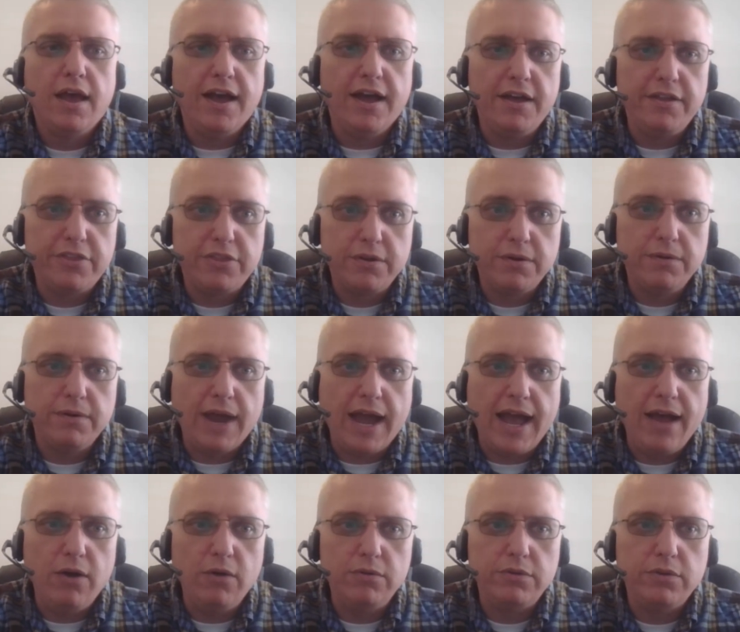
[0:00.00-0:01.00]

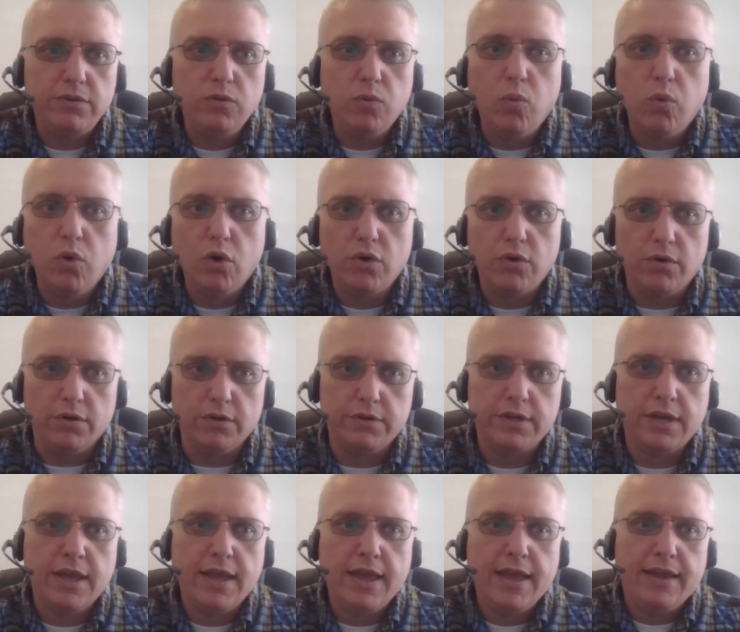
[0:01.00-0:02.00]
throughout the
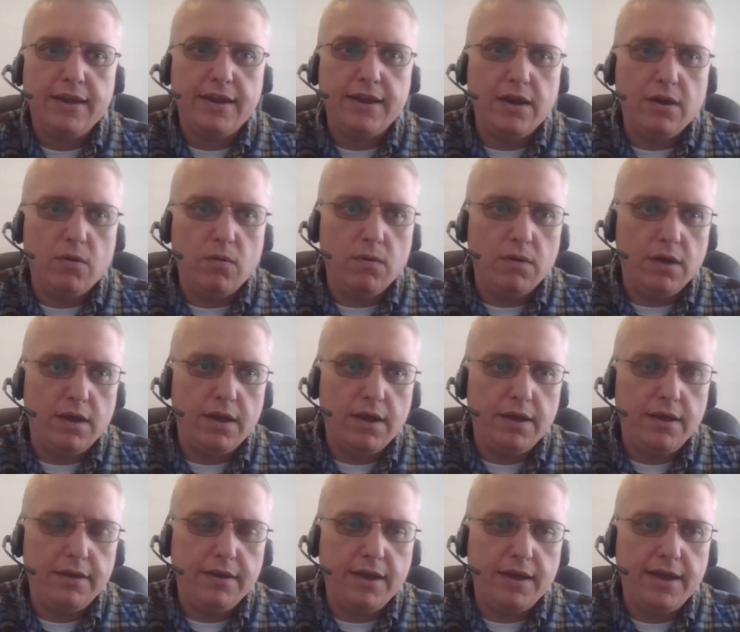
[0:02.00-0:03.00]
world. Now,
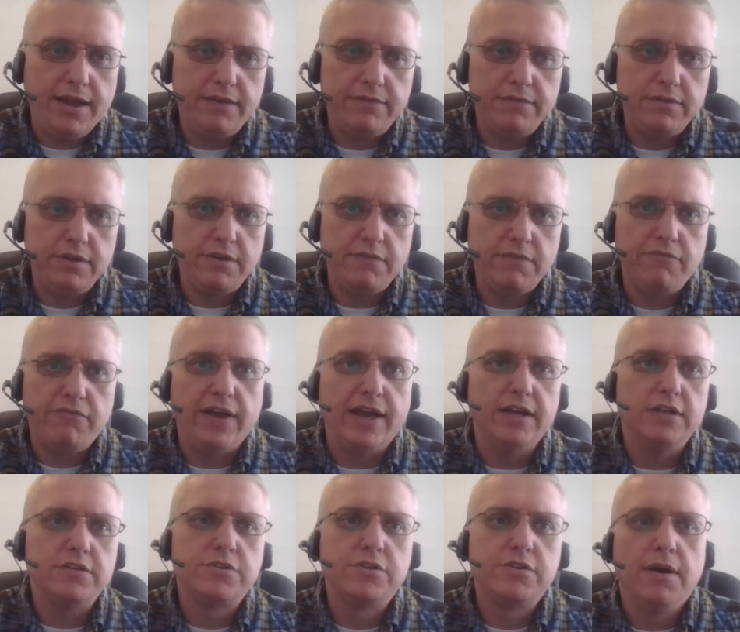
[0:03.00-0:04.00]
I have to
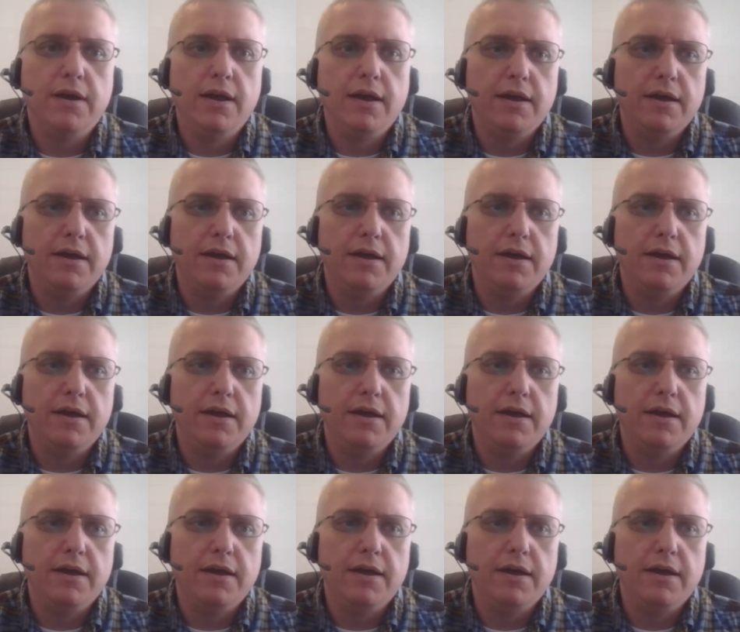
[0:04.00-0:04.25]
confess,